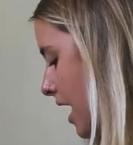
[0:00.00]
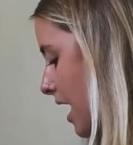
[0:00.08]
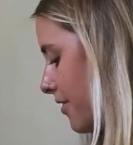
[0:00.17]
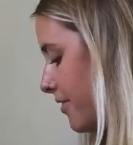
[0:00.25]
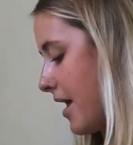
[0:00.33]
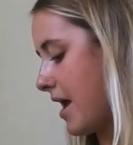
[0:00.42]

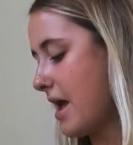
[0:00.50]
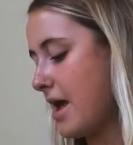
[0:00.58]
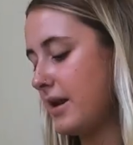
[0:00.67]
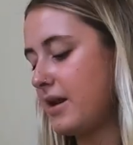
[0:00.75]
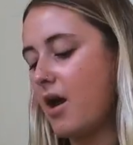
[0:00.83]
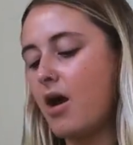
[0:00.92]
And
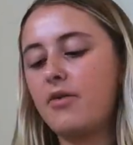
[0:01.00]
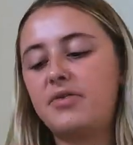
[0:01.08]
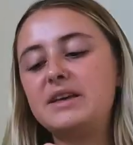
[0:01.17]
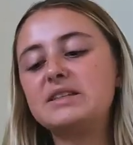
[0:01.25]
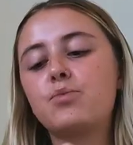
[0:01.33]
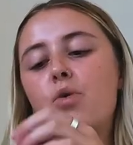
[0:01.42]
then
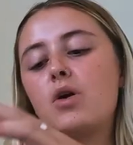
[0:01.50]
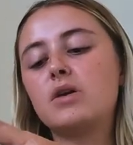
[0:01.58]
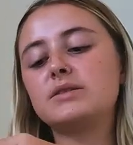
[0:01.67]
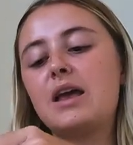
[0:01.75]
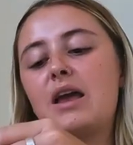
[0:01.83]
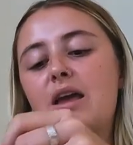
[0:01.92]
this
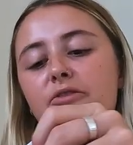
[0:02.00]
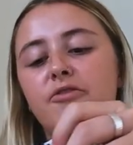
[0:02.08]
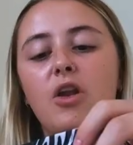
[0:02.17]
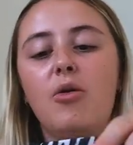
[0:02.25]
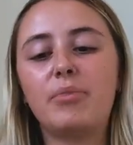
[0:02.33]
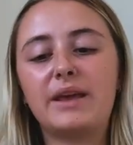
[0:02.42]
was a
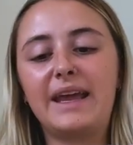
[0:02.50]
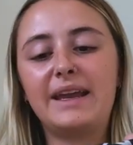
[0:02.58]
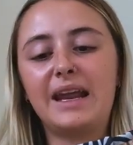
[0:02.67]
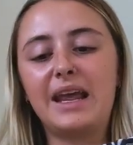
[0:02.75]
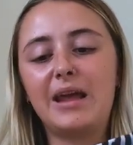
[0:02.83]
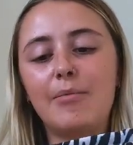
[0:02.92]
full-on
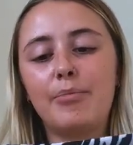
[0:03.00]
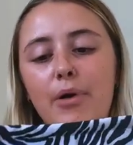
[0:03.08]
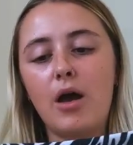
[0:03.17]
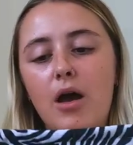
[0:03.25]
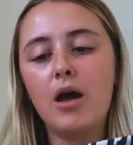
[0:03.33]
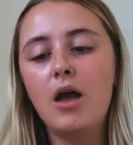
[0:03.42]
bikini,
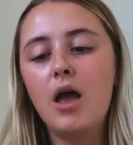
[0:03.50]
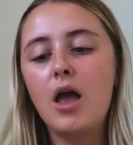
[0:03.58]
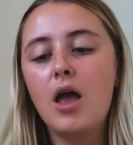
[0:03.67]
but